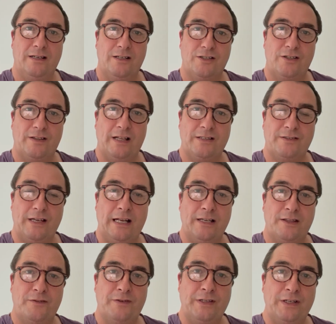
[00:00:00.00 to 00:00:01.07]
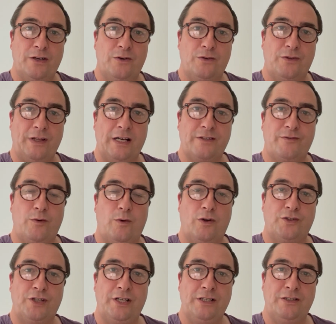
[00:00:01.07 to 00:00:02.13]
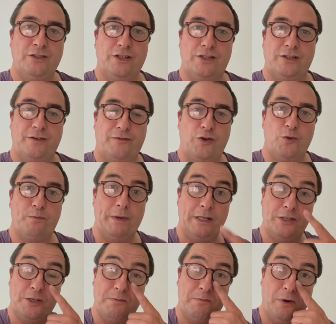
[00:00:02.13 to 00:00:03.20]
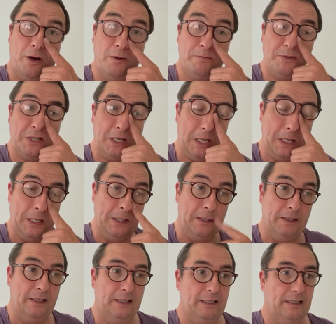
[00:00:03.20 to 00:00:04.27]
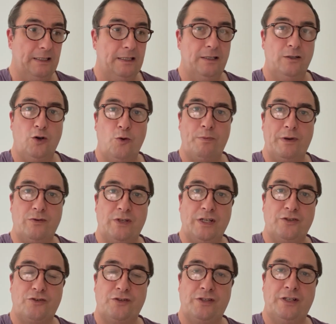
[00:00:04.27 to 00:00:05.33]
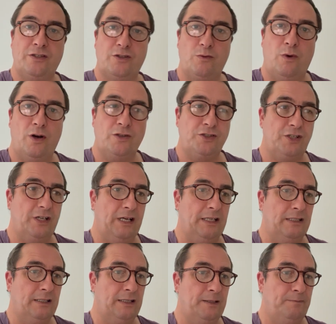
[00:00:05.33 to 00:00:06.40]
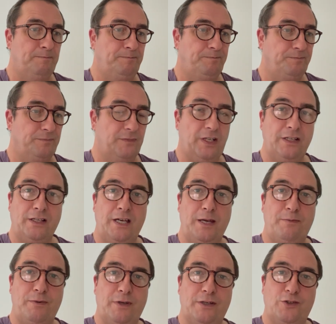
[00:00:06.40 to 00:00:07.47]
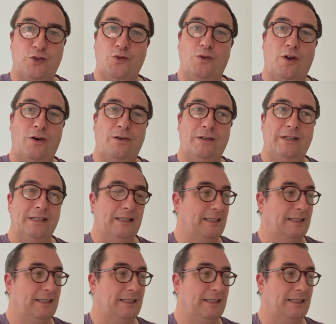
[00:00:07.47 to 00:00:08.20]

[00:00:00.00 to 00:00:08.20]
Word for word: So that's the end of the video. Thanks for watching. Just a few bits and bobs. Uh, hope it was interesting to watch and um, didn't keep you too long.